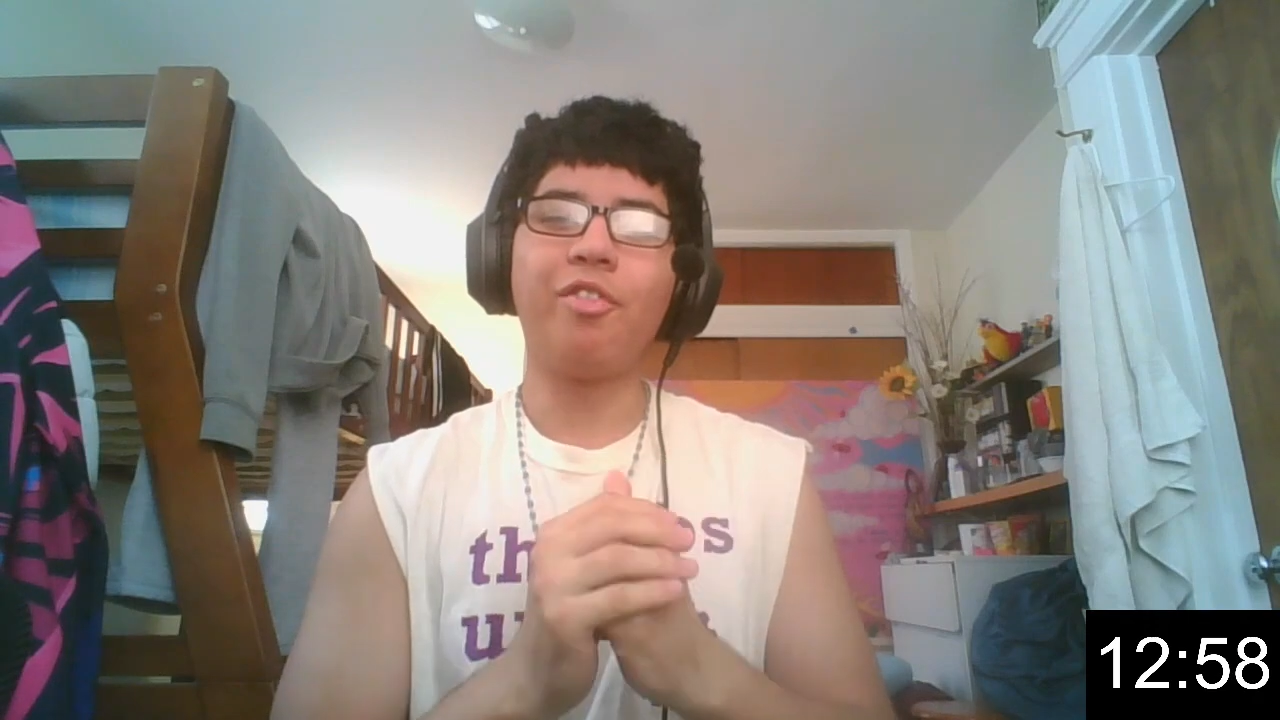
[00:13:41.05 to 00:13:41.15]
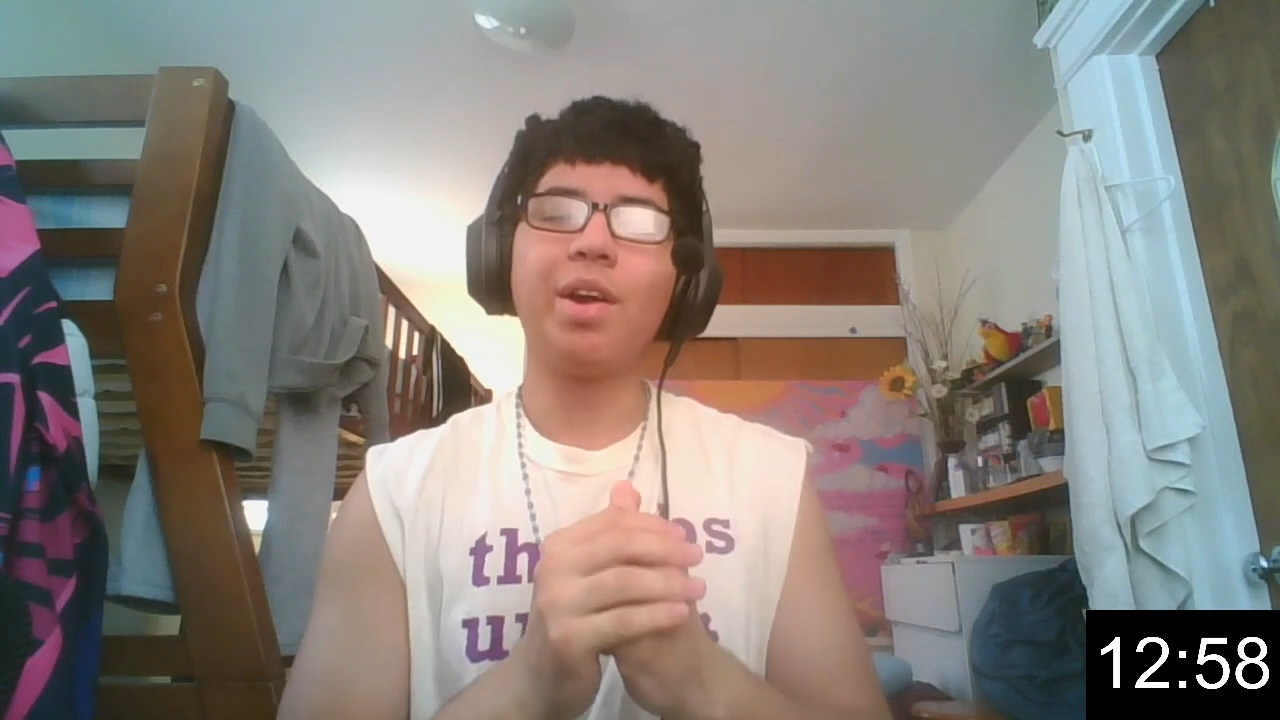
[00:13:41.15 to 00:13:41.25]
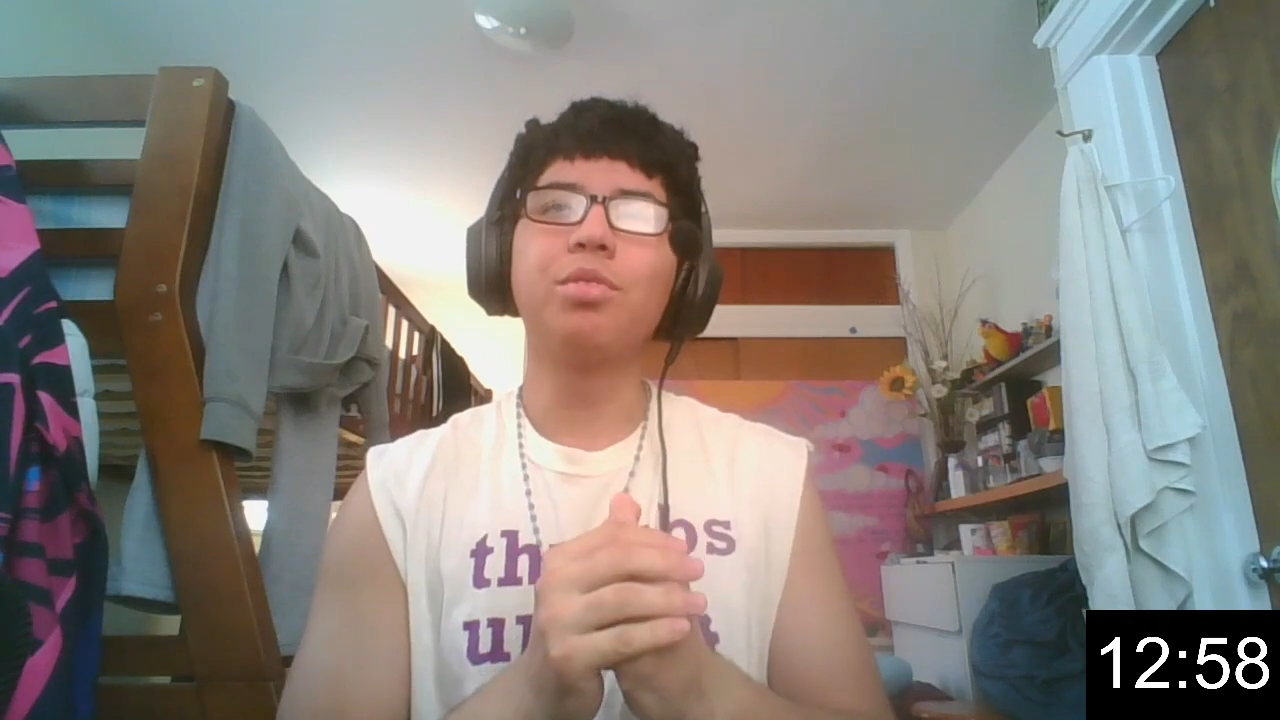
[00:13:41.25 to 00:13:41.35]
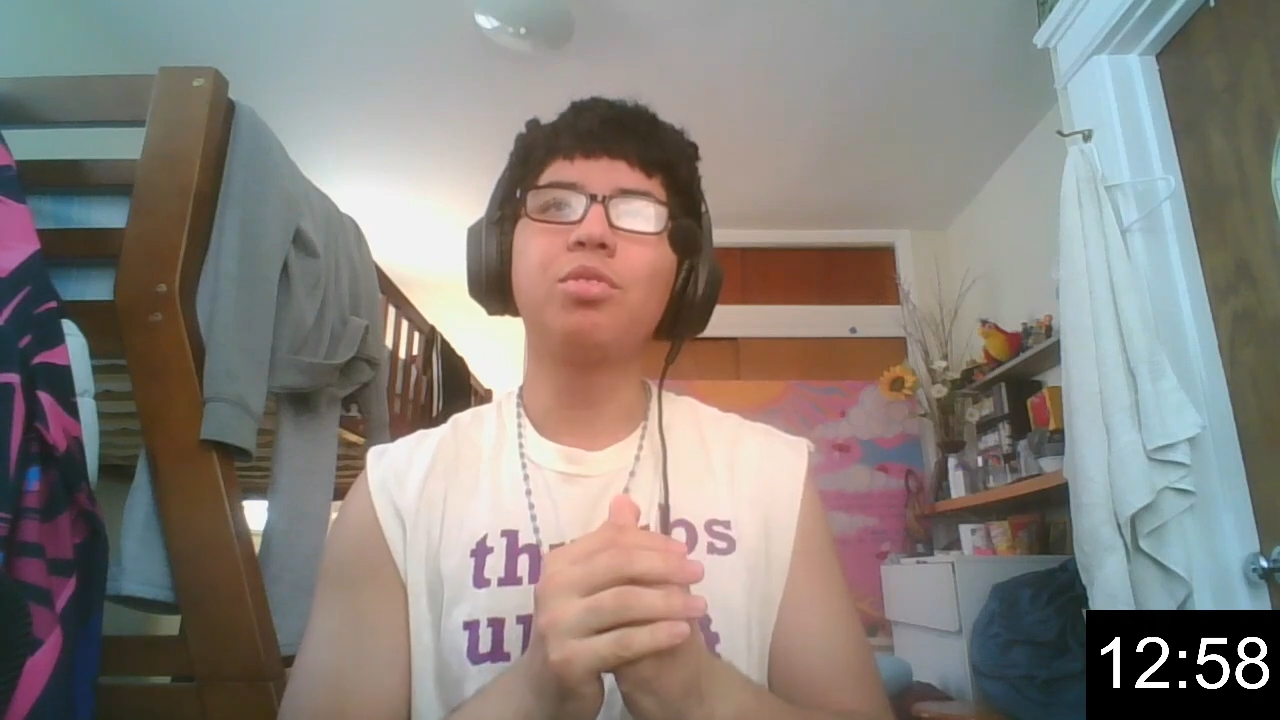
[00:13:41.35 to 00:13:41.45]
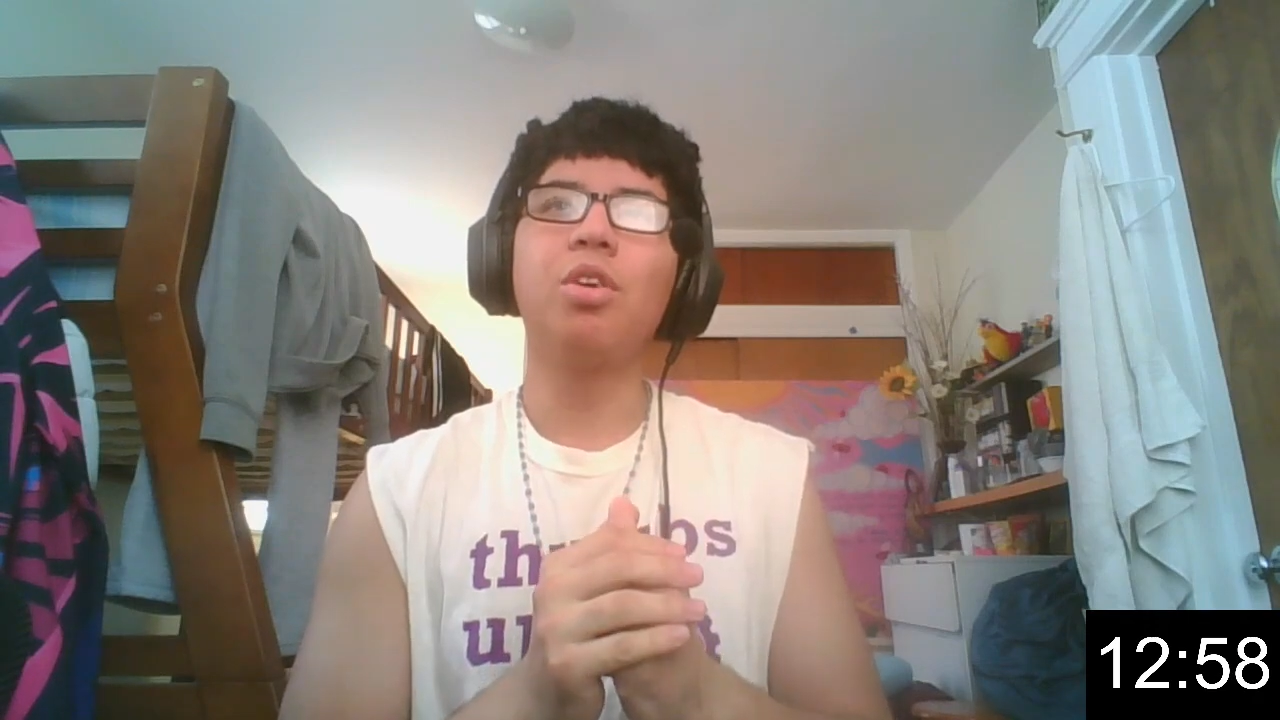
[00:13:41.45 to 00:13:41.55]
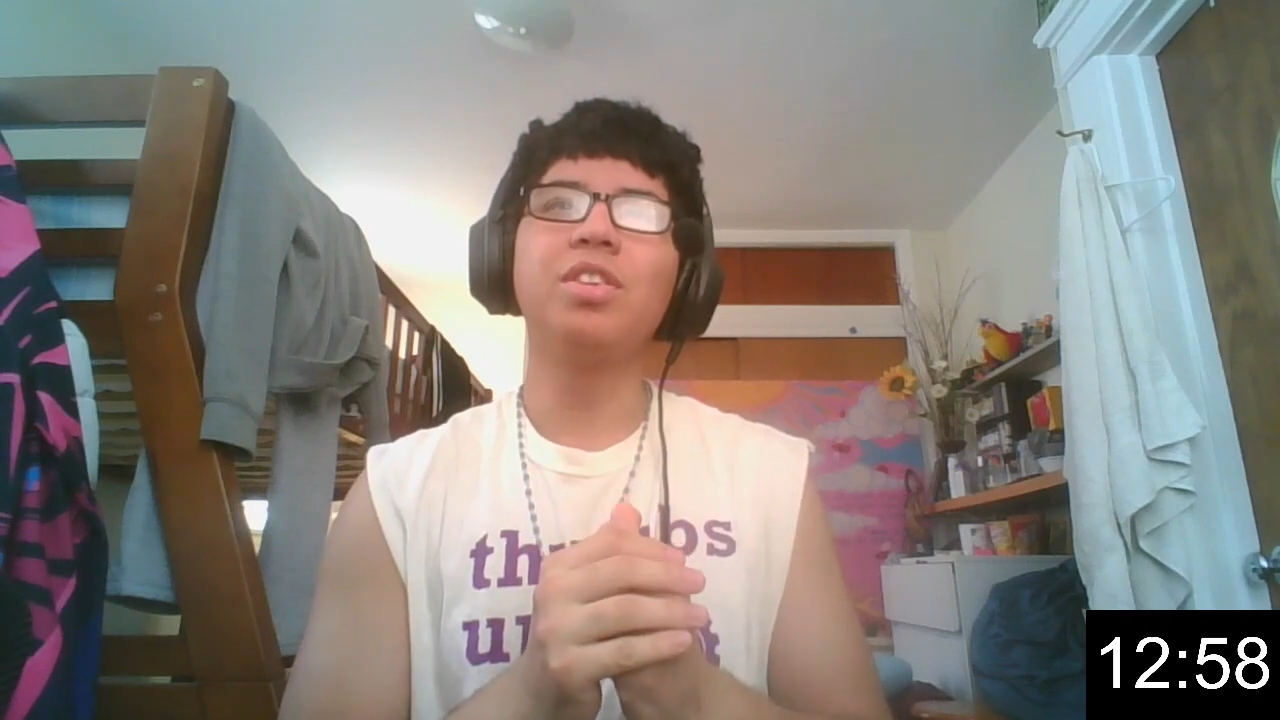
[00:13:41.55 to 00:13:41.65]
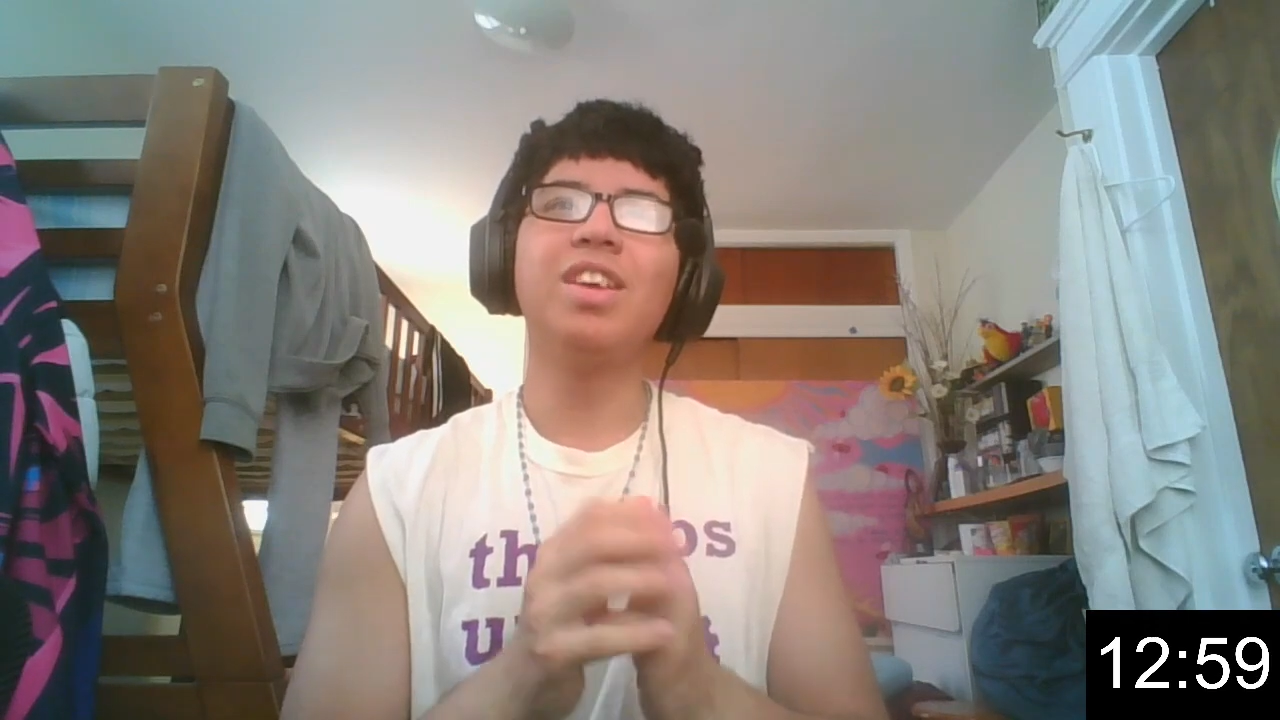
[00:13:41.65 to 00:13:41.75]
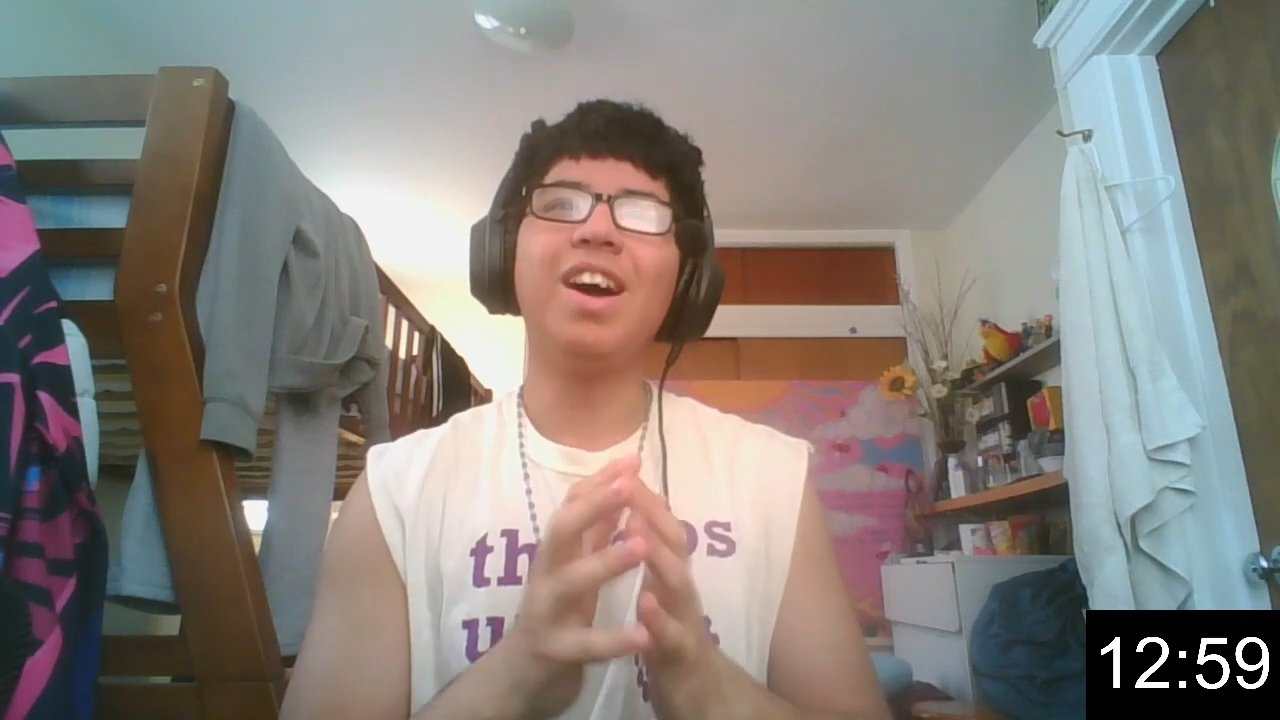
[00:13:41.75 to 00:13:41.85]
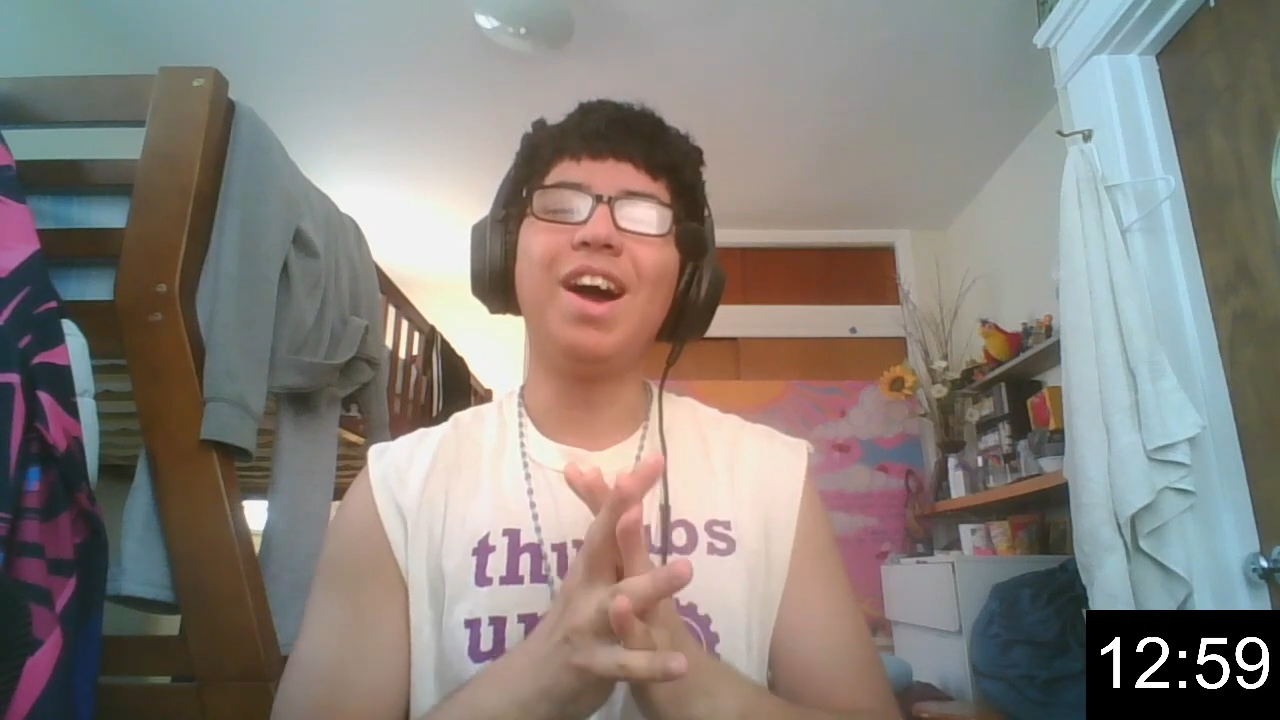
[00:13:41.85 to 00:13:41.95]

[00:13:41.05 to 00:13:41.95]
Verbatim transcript: forgot what it's called.